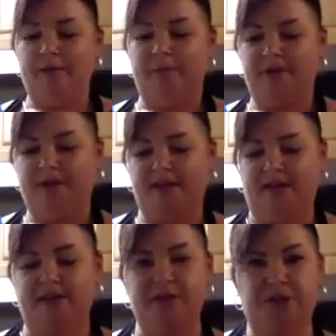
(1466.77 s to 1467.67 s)
put it
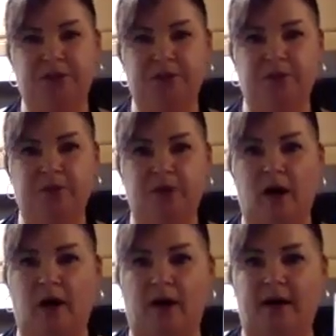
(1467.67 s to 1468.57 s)
into
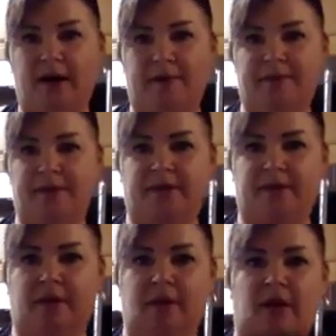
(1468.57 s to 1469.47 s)
our
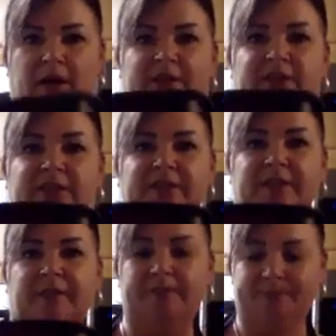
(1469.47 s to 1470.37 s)
Epicure large
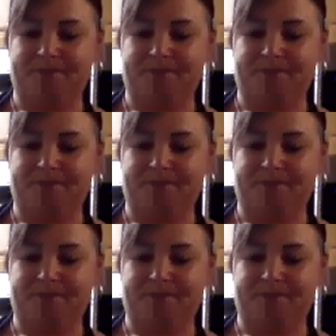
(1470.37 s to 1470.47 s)
steamer,